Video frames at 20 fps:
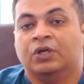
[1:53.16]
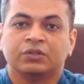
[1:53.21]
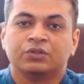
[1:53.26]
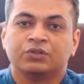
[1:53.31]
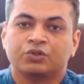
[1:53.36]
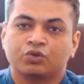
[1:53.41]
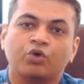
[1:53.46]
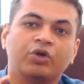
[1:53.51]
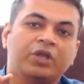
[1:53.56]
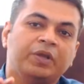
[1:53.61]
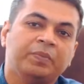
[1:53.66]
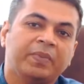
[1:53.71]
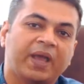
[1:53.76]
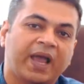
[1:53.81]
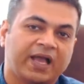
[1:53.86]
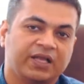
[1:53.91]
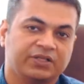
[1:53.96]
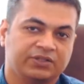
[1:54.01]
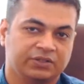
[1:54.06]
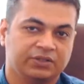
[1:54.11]
So
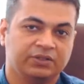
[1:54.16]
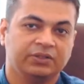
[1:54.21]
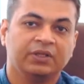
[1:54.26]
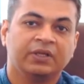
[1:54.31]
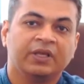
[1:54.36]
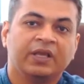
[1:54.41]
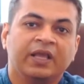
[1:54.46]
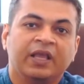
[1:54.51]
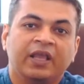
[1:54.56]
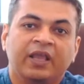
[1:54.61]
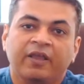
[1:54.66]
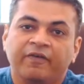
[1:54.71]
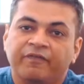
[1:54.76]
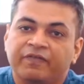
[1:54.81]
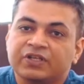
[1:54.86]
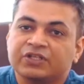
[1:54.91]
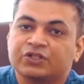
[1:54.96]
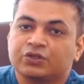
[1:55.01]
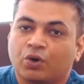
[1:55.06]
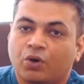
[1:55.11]
imagine if
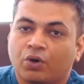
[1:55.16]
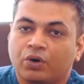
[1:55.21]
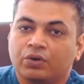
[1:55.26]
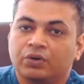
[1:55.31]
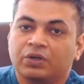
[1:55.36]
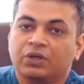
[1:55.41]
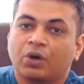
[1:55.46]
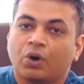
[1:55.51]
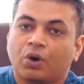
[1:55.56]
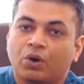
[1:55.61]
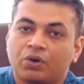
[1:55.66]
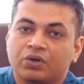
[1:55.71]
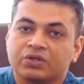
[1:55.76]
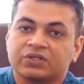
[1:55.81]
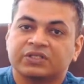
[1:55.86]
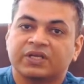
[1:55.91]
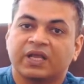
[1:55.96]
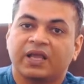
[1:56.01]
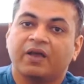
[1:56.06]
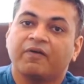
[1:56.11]
a stone
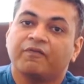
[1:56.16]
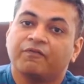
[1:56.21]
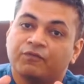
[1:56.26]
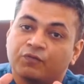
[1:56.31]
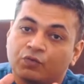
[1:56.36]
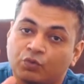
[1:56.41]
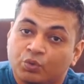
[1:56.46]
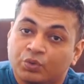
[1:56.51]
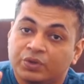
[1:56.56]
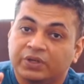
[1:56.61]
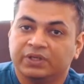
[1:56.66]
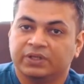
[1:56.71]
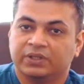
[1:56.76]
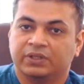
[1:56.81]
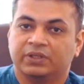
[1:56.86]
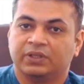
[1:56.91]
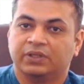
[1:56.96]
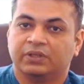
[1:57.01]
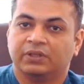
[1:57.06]
caused a wound